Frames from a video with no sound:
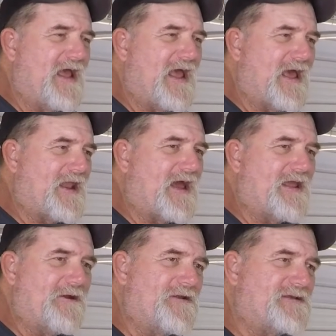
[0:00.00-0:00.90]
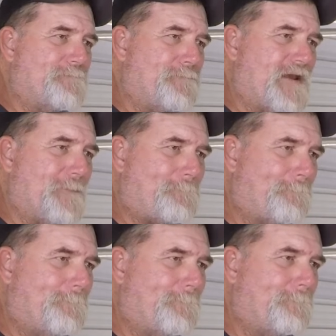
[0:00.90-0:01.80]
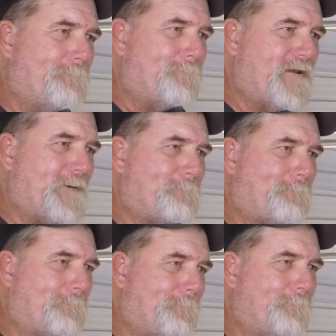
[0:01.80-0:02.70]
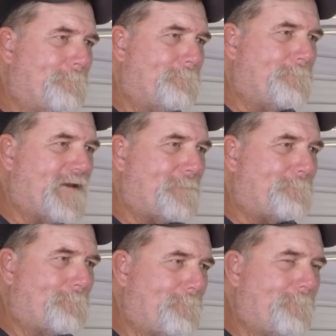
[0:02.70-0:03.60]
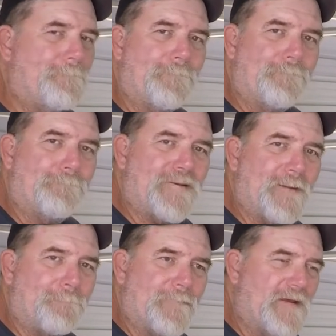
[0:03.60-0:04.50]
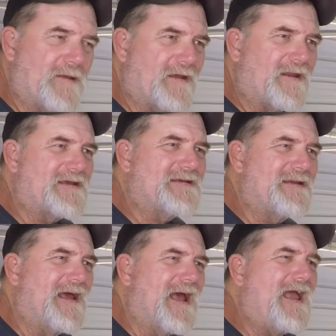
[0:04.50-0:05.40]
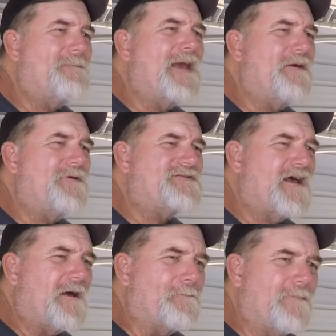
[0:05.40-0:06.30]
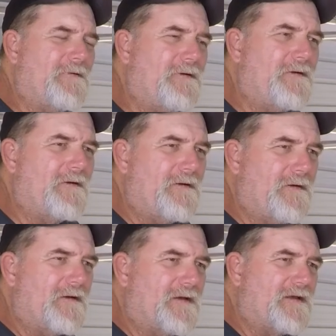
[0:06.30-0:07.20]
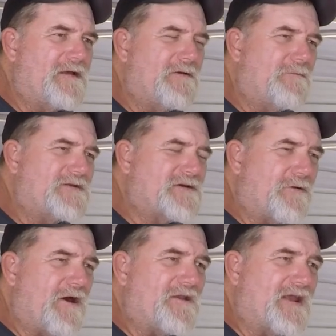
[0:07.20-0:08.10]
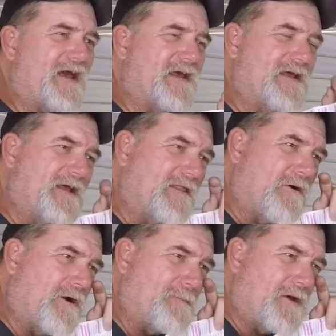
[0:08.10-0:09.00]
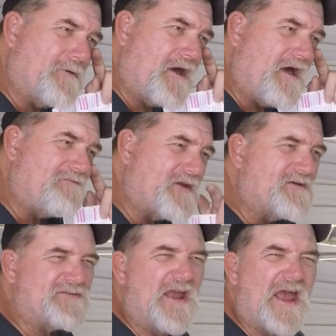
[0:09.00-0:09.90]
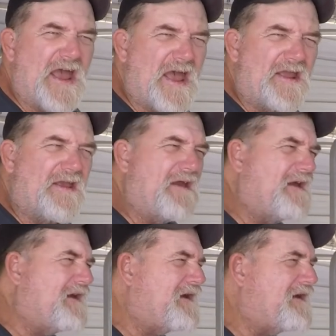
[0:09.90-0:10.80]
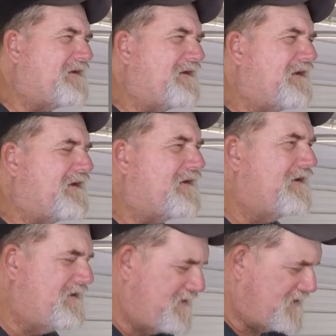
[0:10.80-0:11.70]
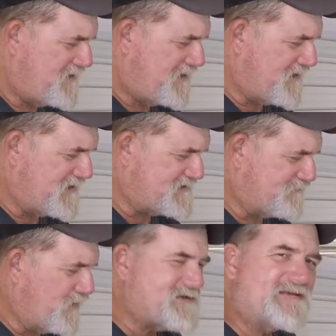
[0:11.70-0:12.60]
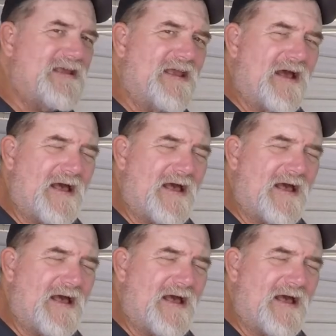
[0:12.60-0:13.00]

and I hear this beep, beep, beep, beep. And I said, "Hey man, what's up? What's going on? You got an alarm going off?" He goes, "Yeah, yeah, yeah." And I said, "What's the